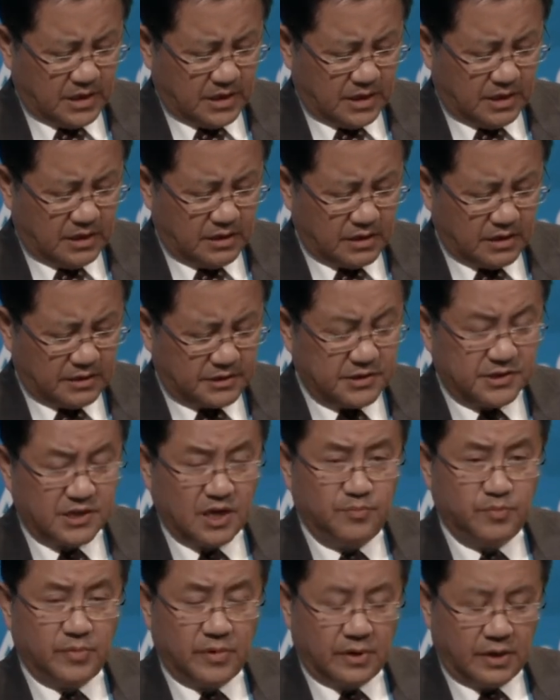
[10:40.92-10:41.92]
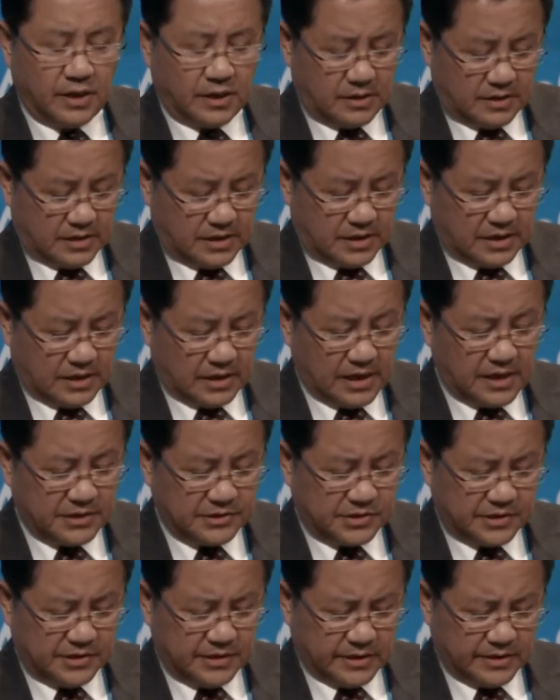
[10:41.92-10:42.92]
in December
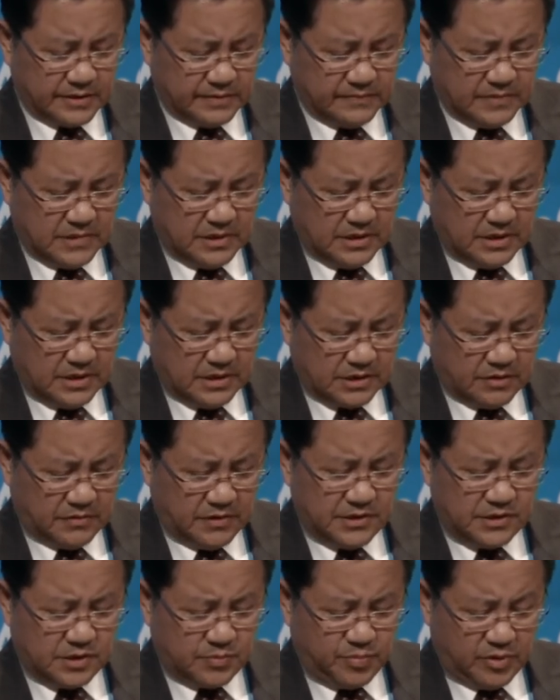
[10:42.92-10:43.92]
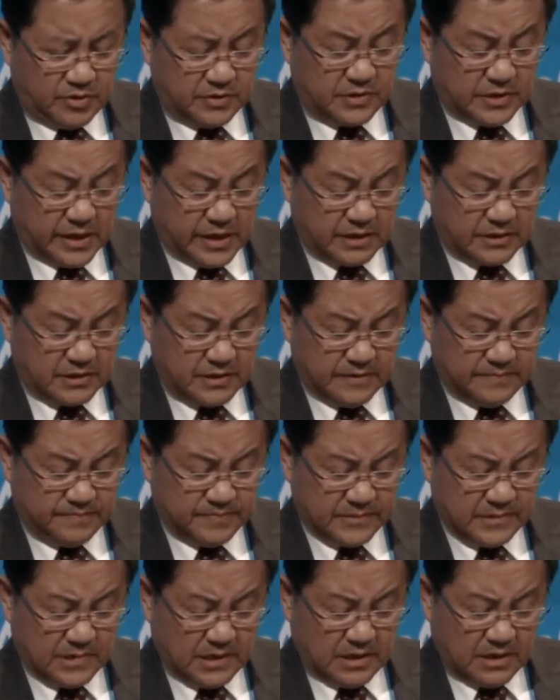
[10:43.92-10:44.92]
last year. So this project,
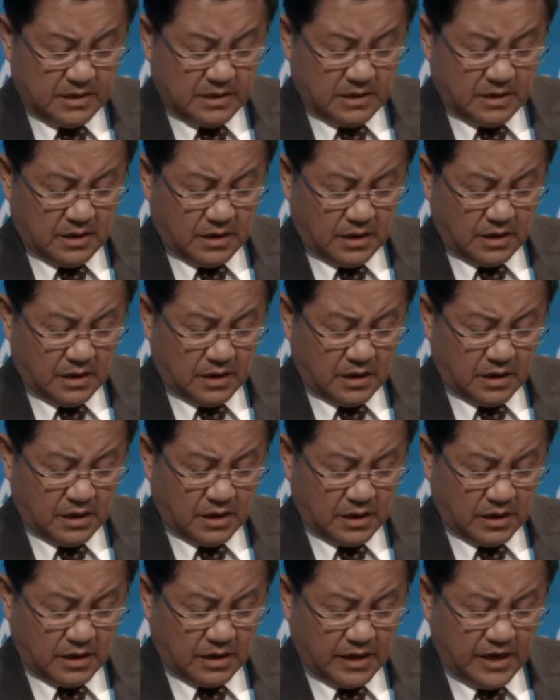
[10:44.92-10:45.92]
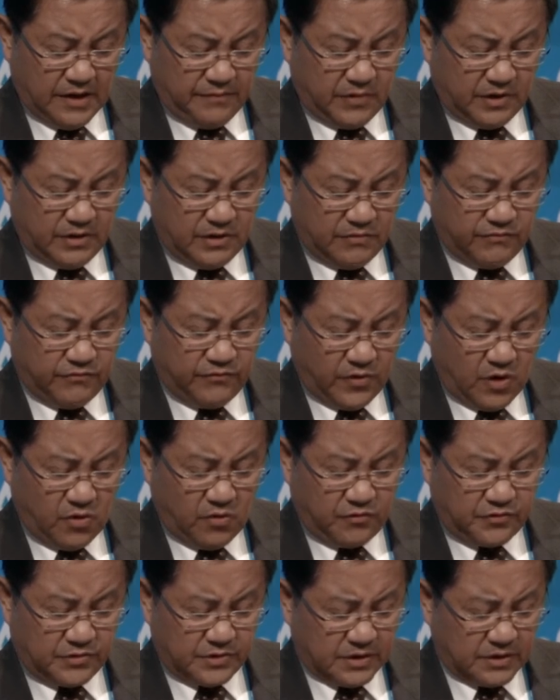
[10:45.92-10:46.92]
having
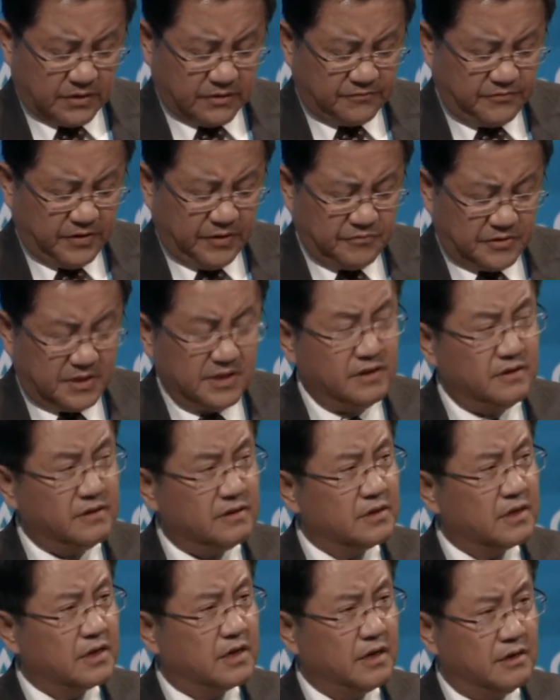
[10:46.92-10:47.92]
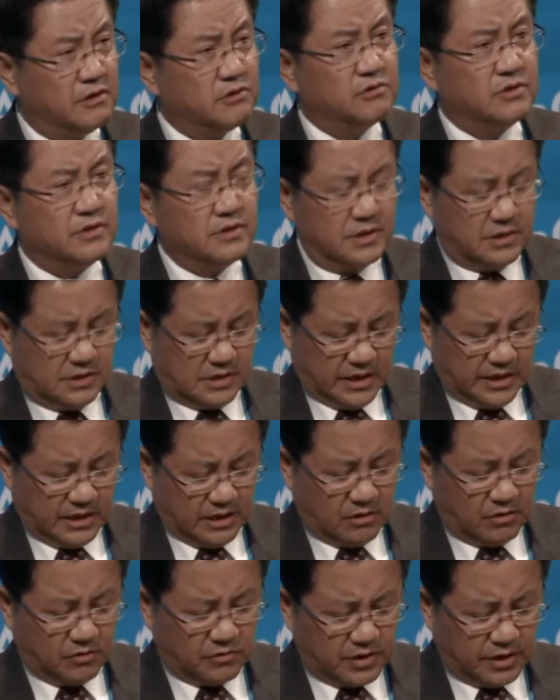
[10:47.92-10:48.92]
involved 15 countries,
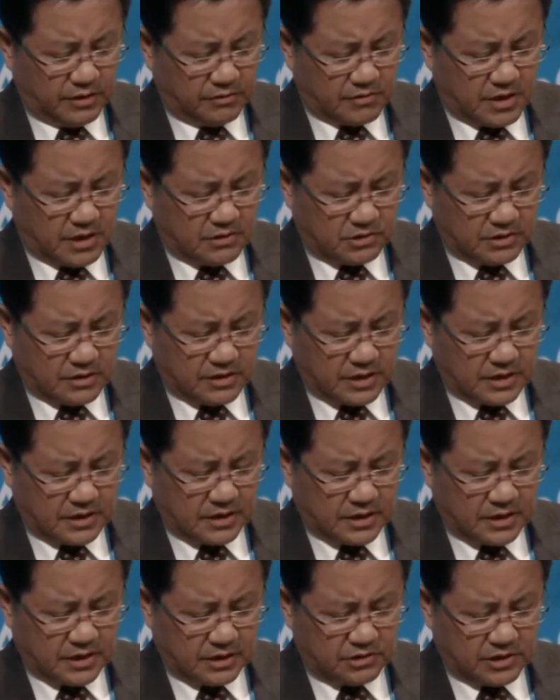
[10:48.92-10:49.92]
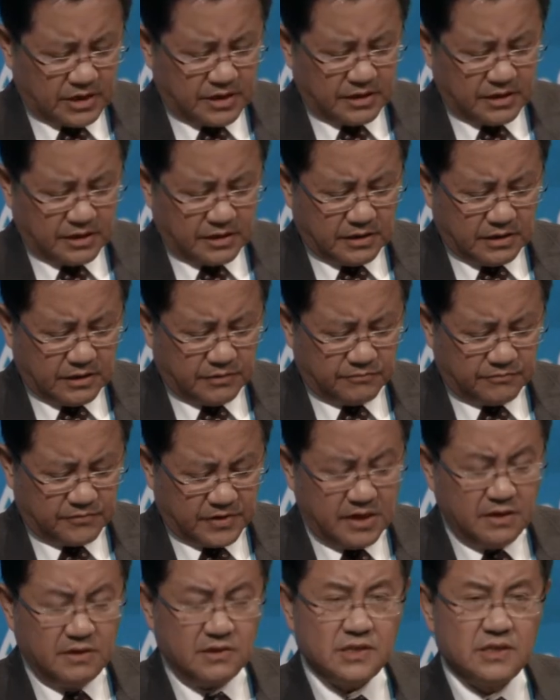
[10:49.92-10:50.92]
including Russia, China, and
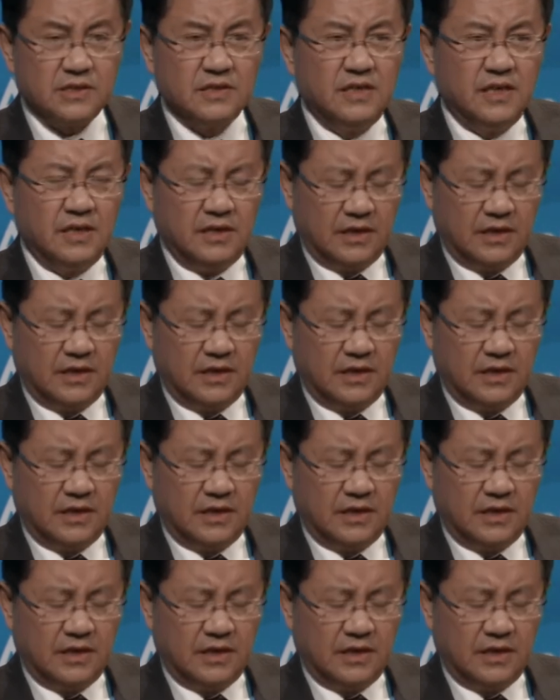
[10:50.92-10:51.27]
France,